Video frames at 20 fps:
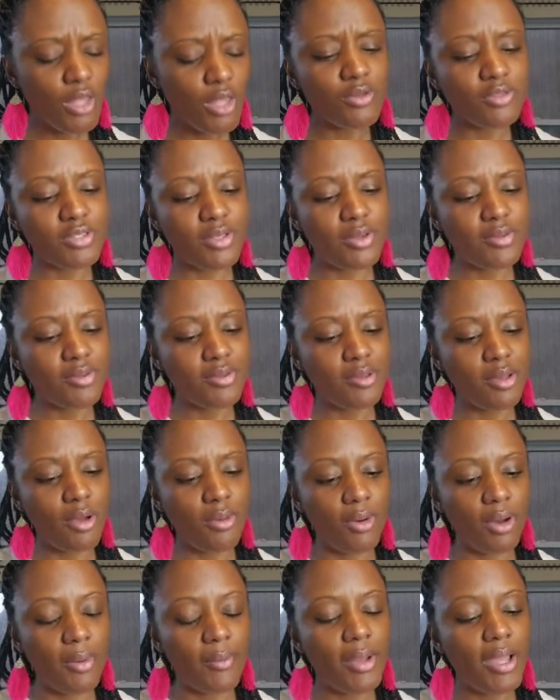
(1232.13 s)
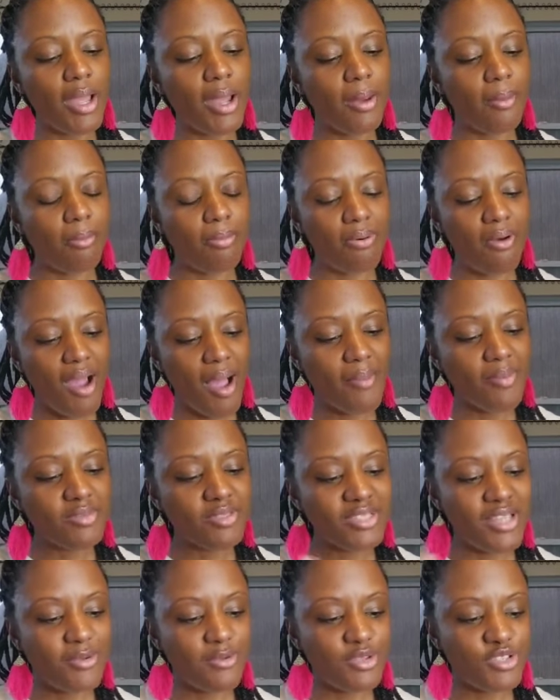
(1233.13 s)
I'm saying, let me go up.
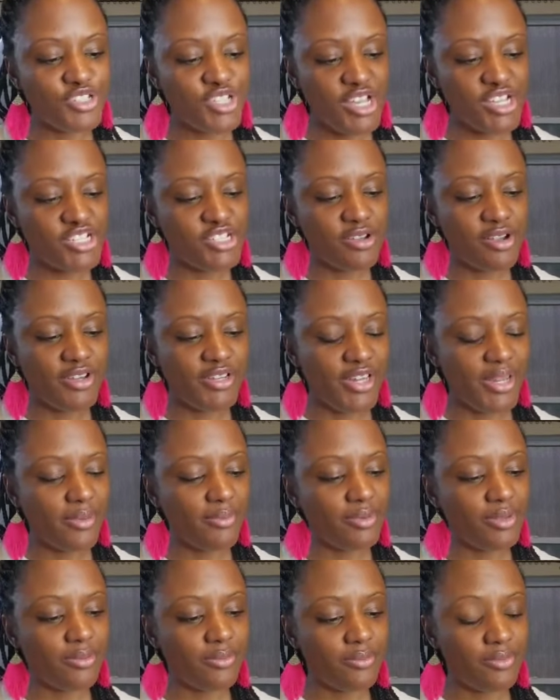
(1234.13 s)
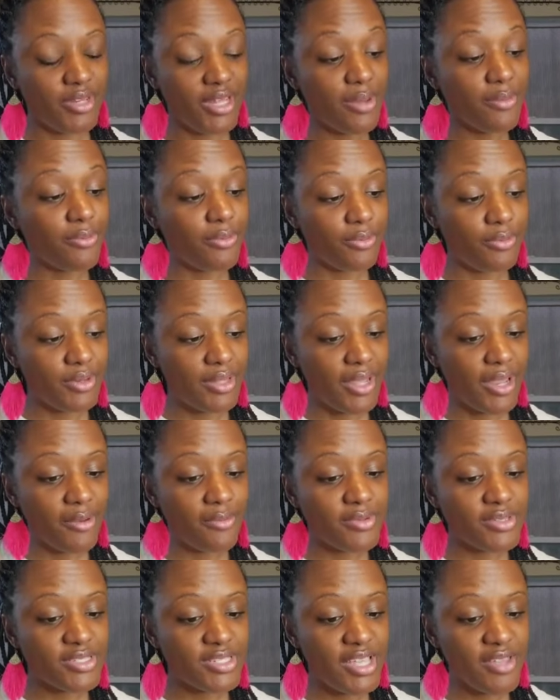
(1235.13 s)
Problems like rejection are deeply deep rooted,
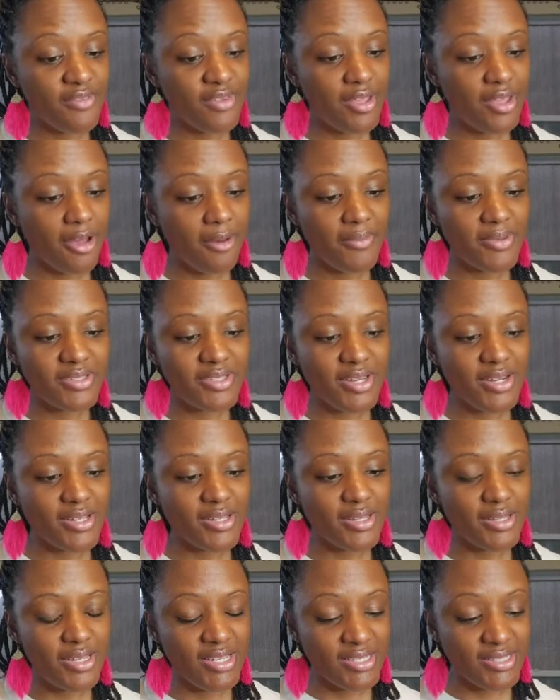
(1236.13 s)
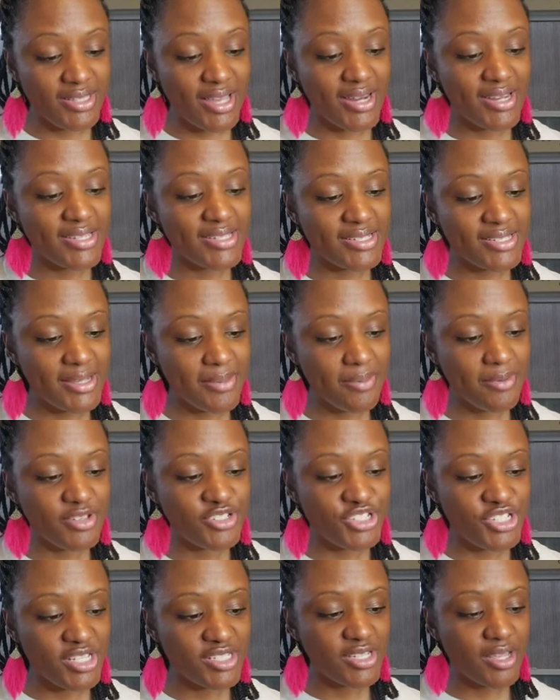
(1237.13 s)
and receiving help is not is not as simple
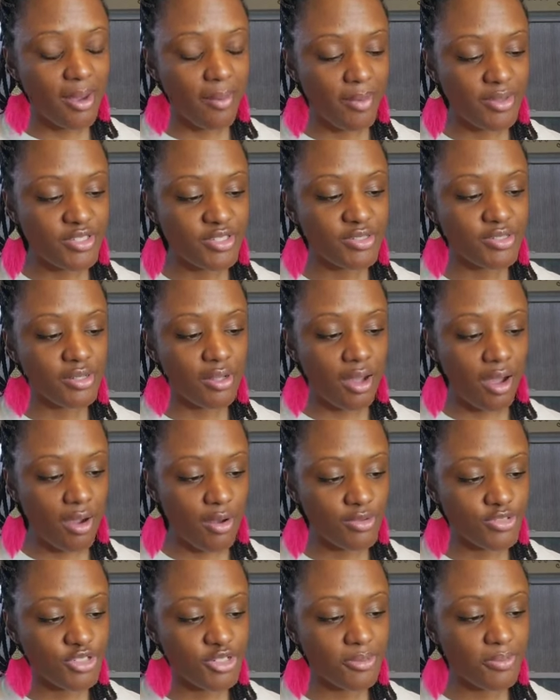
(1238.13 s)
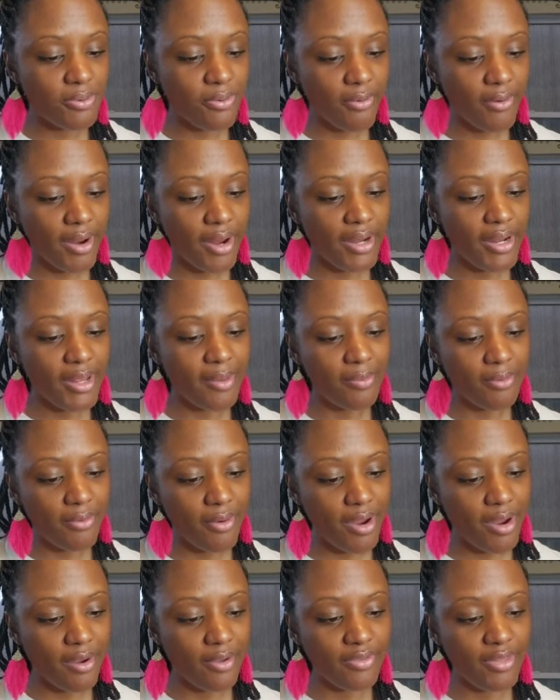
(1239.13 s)
as just coming to the altar, praying a
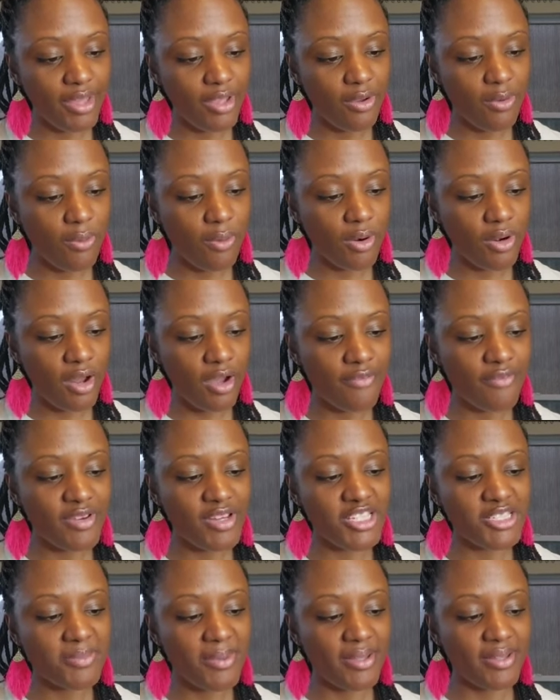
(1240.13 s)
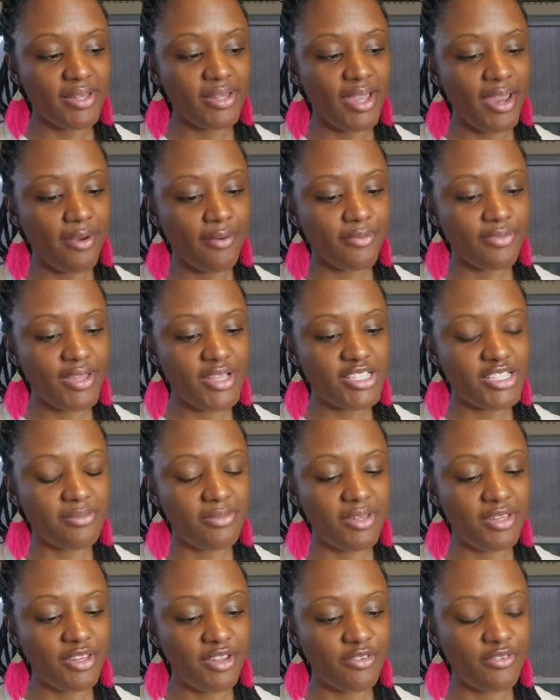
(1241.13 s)
prayer, then going off and expecting everything
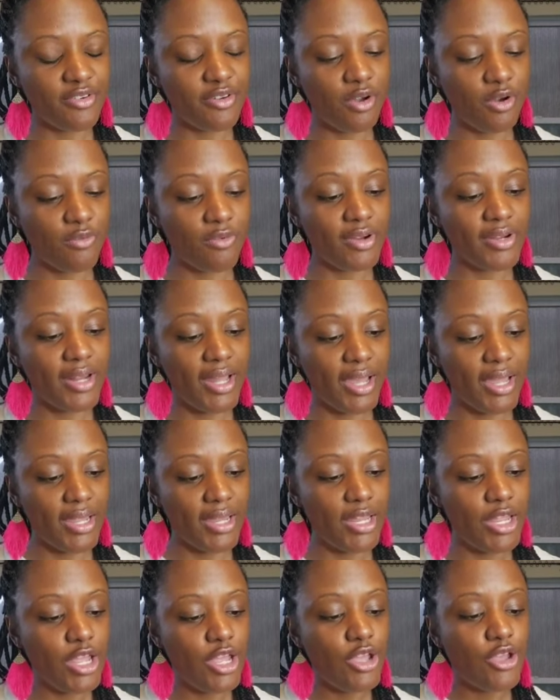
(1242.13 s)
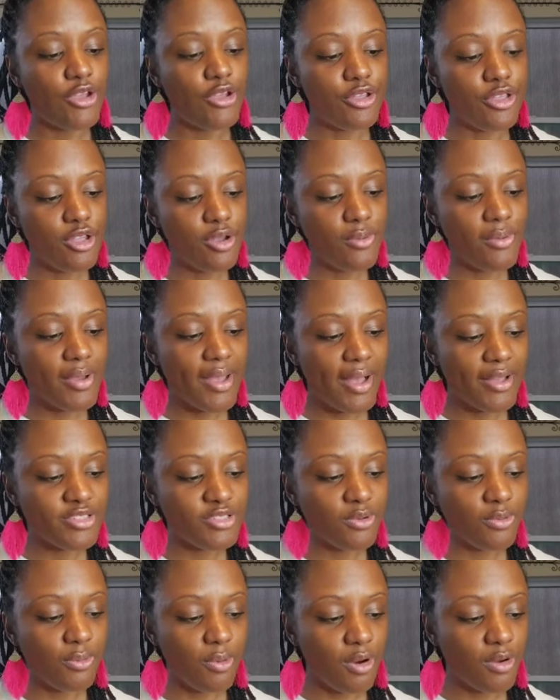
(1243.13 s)
to be different overnight. You will have
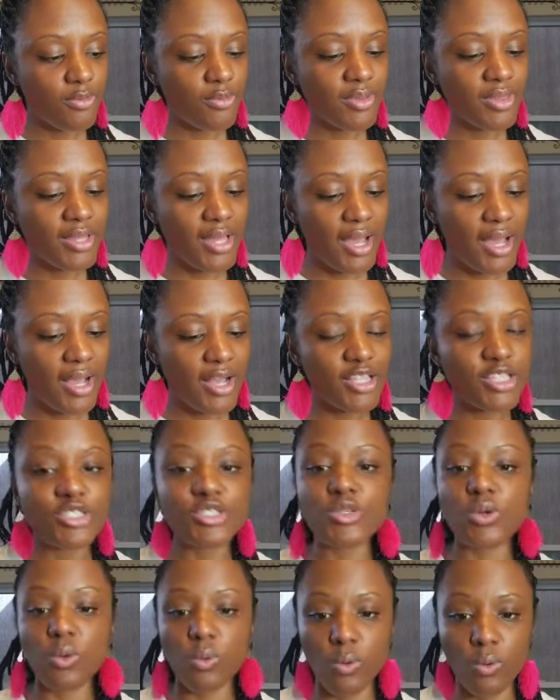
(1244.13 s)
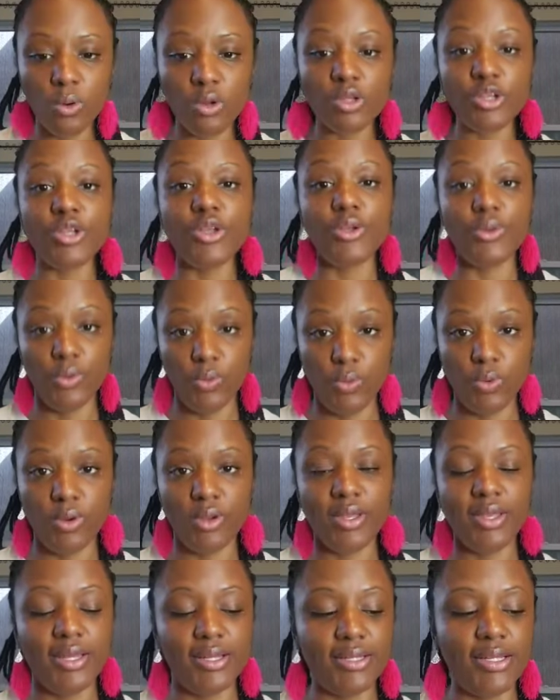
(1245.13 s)
to work with God toward
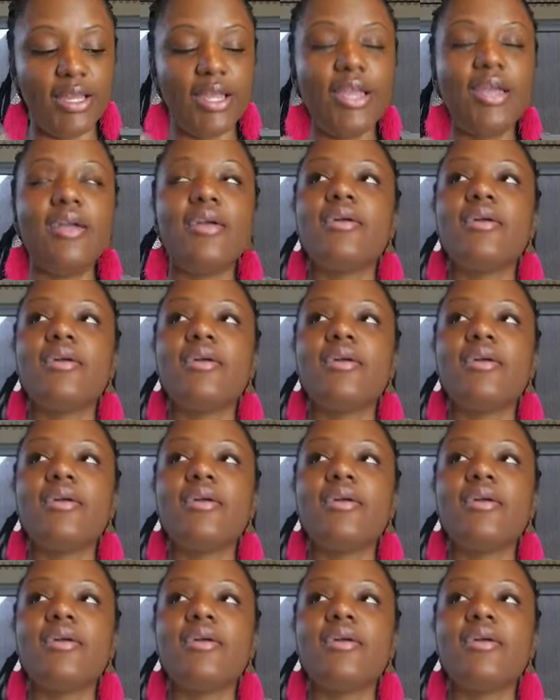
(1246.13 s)
your healing.